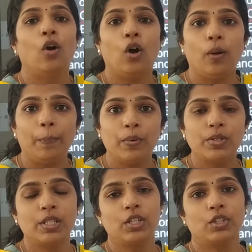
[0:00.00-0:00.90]

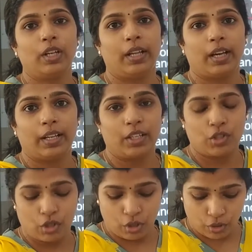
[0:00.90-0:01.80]
opposite to the
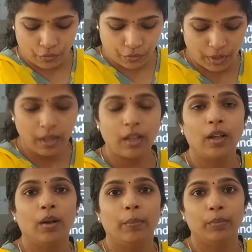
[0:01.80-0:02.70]
direction of the
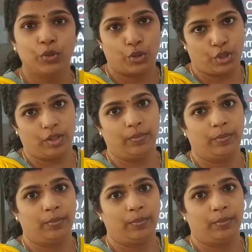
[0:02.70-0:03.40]
motion.